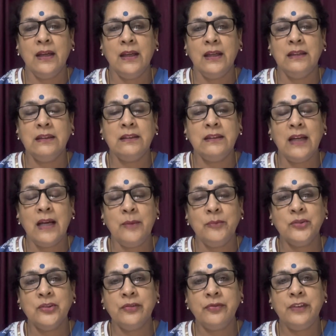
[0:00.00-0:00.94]
In the
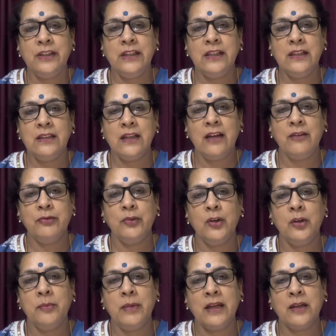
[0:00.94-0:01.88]
times of need, I
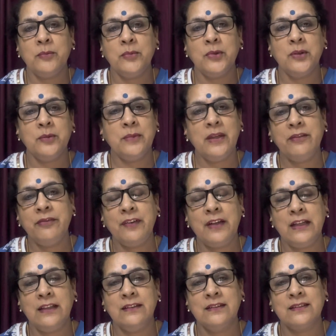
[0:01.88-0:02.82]
fall back upon my
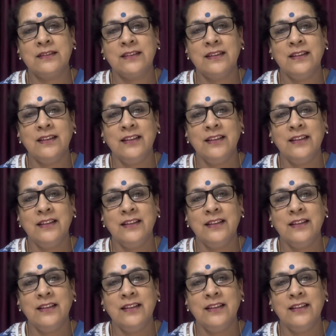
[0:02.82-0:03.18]
friends.